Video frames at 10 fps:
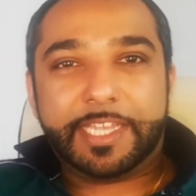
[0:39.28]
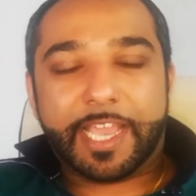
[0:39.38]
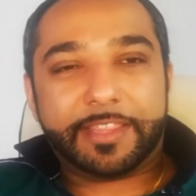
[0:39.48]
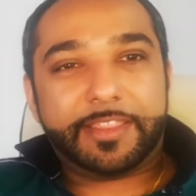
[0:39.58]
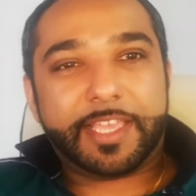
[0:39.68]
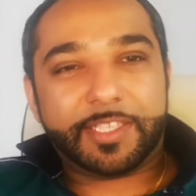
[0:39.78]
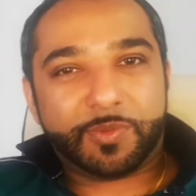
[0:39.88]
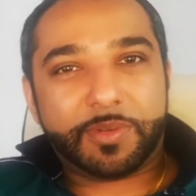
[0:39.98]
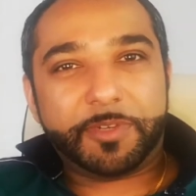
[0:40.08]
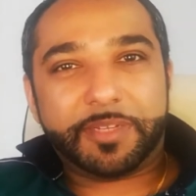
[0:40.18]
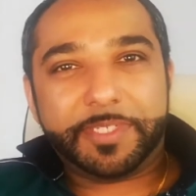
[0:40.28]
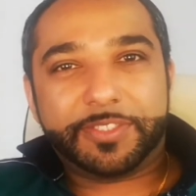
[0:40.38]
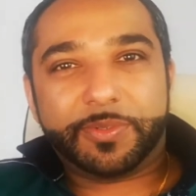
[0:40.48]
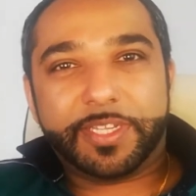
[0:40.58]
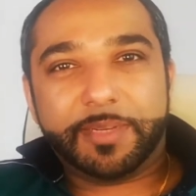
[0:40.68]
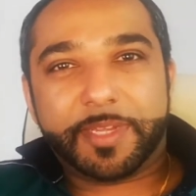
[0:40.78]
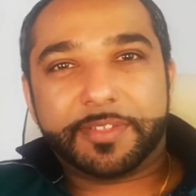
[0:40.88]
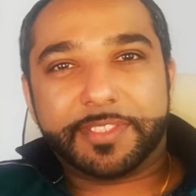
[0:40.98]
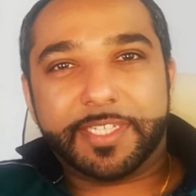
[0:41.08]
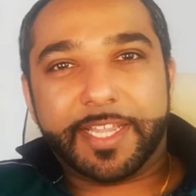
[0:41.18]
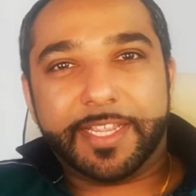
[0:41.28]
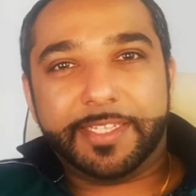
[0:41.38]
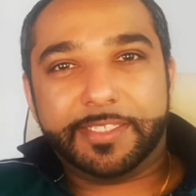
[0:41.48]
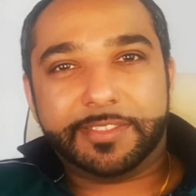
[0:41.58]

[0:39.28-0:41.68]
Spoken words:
And that's what I'm going to be talking about today.